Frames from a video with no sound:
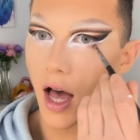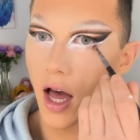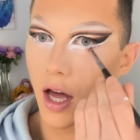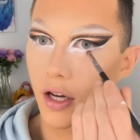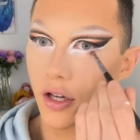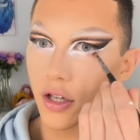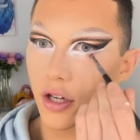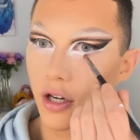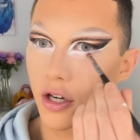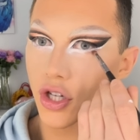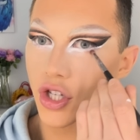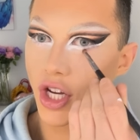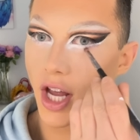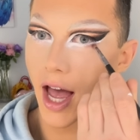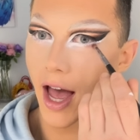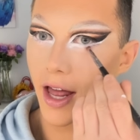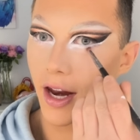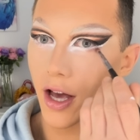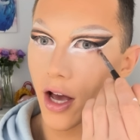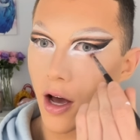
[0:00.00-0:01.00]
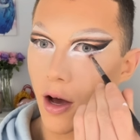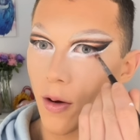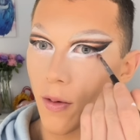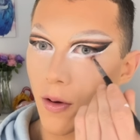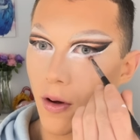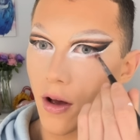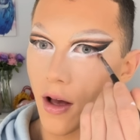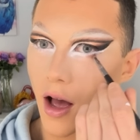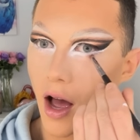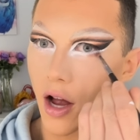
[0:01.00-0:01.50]

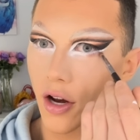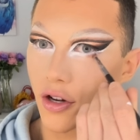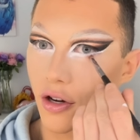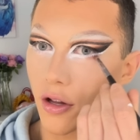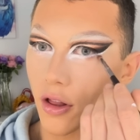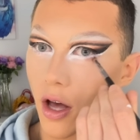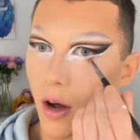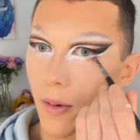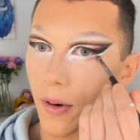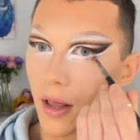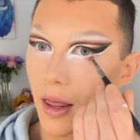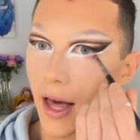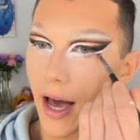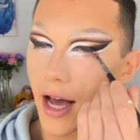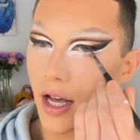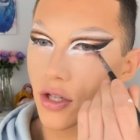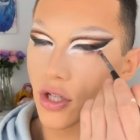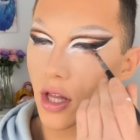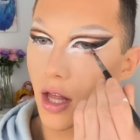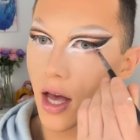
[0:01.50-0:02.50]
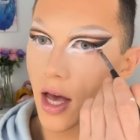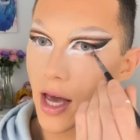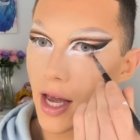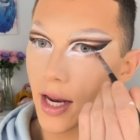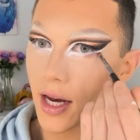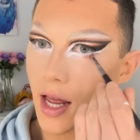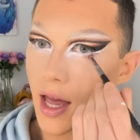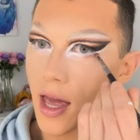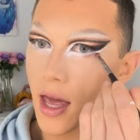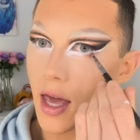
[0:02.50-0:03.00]
undershadow on your lower lash
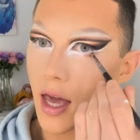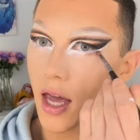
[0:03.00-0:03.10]
line.